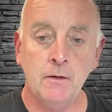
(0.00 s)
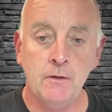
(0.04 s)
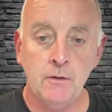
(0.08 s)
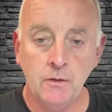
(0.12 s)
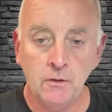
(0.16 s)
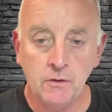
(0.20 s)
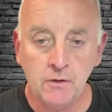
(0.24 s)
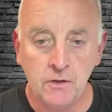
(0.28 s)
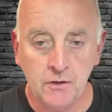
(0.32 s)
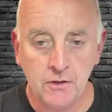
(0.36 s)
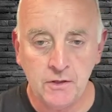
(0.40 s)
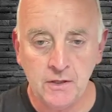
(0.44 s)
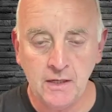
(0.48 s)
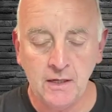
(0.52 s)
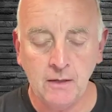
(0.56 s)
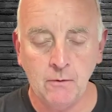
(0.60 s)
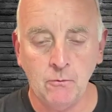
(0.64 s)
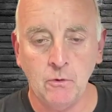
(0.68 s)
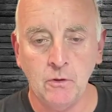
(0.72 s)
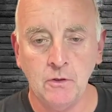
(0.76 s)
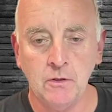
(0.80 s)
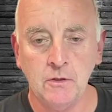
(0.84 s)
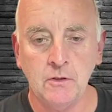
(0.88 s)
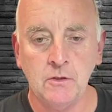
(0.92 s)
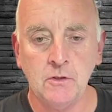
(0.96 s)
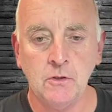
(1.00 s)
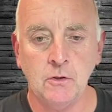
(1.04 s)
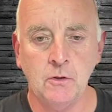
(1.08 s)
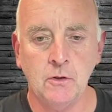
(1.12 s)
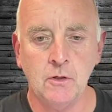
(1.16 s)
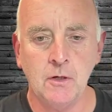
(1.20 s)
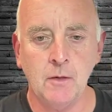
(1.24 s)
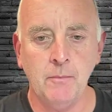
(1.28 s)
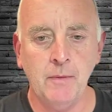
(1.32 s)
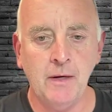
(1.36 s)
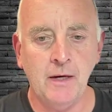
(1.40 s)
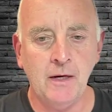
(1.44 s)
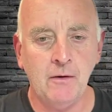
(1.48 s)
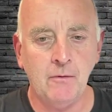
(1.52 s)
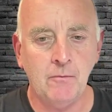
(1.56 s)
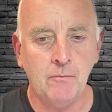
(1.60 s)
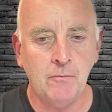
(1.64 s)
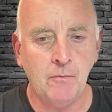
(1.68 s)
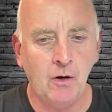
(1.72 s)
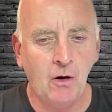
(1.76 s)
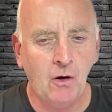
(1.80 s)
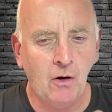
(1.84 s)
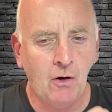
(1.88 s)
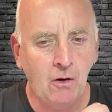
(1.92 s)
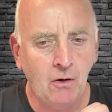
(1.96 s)
Another thing I want to talk
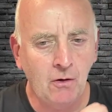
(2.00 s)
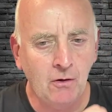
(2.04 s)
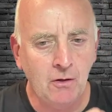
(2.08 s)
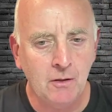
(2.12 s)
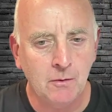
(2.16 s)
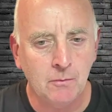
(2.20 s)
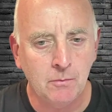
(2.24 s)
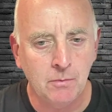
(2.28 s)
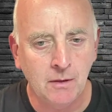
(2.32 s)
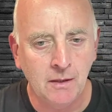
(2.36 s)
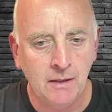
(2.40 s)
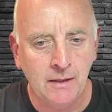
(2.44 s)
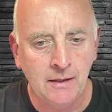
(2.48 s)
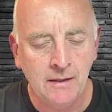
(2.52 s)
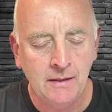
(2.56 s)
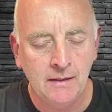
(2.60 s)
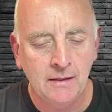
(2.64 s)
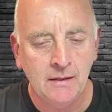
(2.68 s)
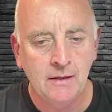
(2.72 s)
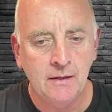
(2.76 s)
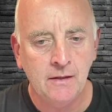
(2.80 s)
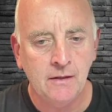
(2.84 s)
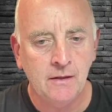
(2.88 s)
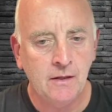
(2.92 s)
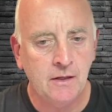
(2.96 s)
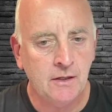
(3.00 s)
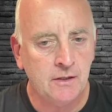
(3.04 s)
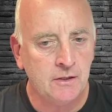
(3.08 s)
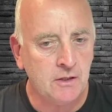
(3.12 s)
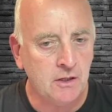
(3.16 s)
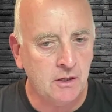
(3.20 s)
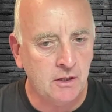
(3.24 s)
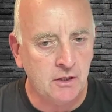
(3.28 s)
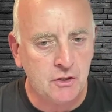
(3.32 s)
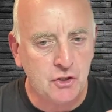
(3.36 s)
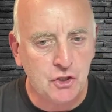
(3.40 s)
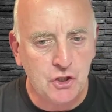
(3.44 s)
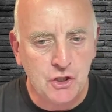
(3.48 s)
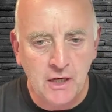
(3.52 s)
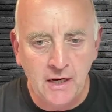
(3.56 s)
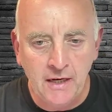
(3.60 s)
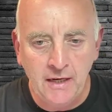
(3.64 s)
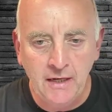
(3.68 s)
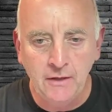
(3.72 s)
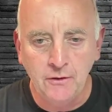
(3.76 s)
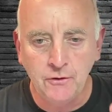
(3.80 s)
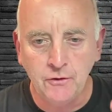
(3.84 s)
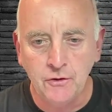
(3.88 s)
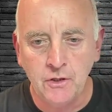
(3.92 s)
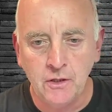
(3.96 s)
about, arguably a, a,
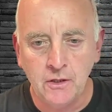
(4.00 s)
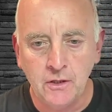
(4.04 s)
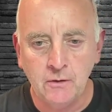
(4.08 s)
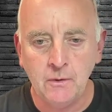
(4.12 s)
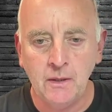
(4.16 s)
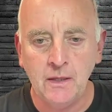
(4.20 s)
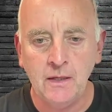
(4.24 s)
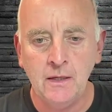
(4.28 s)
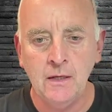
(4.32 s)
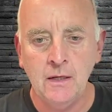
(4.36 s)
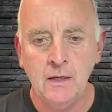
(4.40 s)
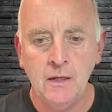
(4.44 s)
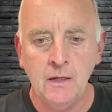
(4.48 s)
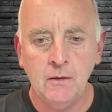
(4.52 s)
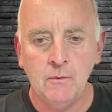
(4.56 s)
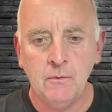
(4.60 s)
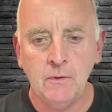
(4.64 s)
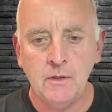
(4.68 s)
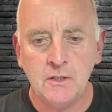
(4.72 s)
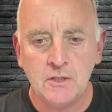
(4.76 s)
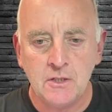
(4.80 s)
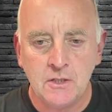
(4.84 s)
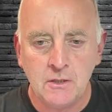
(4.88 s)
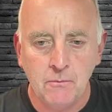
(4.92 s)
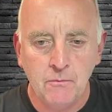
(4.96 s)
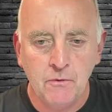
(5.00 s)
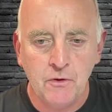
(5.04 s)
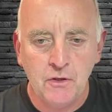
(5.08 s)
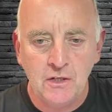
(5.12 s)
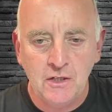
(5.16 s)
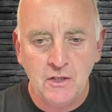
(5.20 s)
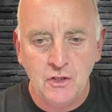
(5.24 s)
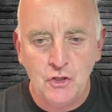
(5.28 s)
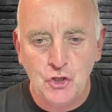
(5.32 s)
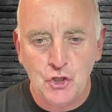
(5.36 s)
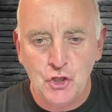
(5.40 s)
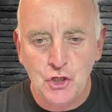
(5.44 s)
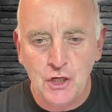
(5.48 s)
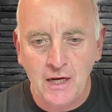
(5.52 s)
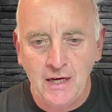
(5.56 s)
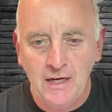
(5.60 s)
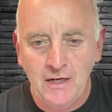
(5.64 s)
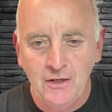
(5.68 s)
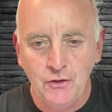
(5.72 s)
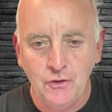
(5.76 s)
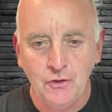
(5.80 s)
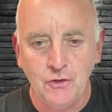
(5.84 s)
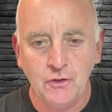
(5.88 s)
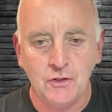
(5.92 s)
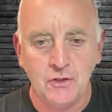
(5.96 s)
change. You know, when when something
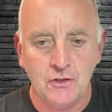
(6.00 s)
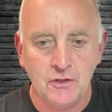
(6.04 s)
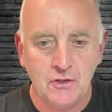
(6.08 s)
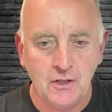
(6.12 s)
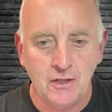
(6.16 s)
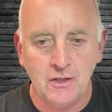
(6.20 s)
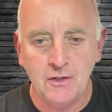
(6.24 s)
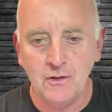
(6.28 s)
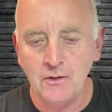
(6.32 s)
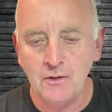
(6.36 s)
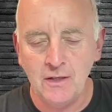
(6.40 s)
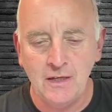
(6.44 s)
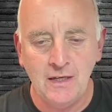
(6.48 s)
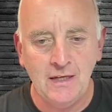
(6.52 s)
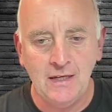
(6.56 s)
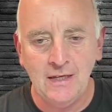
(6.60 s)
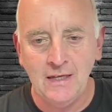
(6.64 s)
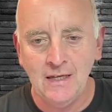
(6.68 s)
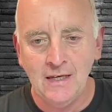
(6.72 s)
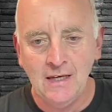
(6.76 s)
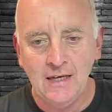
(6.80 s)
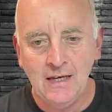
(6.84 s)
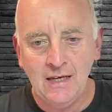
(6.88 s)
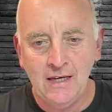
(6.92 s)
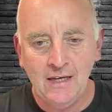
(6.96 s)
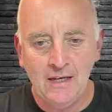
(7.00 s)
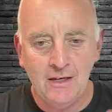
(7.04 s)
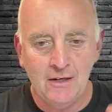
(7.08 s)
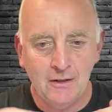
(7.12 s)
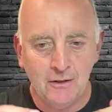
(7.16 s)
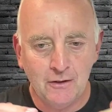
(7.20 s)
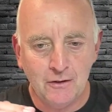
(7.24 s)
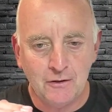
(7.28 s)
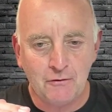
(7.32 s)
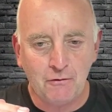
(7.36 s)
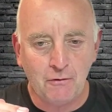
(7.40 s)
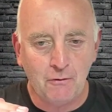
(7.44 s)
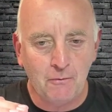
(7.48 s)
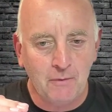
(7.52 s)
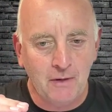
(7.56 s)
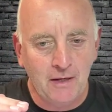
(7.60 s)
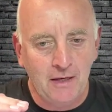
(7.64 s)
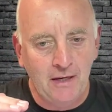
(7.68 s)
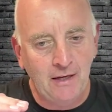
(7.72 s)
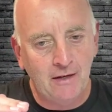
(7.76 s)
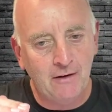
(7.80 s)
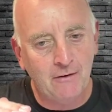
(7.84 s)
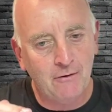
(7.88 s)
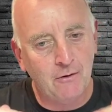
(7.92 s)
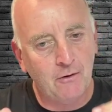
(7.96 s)
changes, you know, it, it goes from
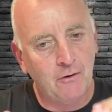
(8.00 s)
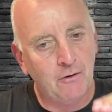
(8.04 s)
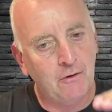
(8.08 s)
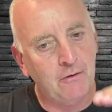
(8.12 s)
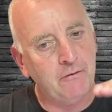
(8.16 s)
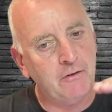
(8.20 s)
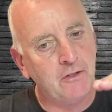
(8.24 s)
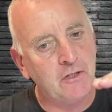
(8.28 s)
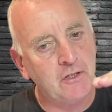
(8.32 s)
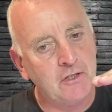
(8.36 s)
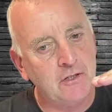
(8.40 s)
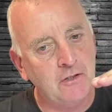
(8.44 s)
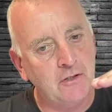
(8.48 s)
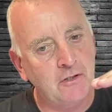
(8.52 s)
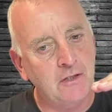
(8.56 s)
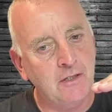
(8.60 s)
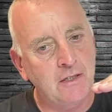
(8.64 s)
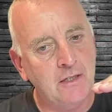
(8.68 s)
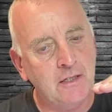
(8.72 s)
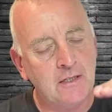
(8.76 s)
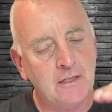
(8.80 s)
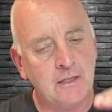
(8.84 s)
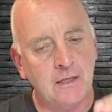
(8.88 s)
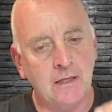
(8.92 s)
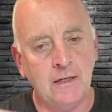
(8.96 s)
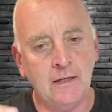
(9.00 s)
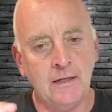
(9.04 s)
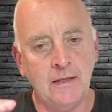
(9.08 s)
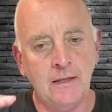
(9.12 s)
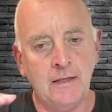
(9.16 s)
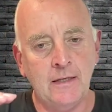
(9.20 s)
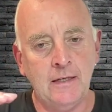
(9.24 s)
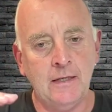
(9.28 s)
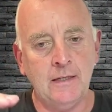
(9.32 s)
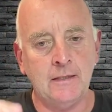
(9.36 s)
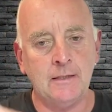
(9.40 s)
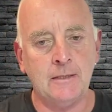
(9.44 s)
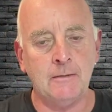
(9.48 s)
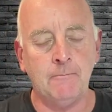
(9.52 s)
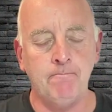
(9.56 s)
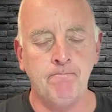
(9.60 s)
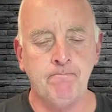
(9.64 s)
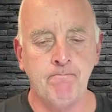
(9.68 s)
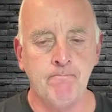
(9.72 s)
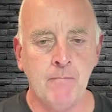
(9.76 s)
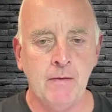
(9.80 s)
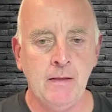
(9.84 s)
here and all of a sudden it's like this.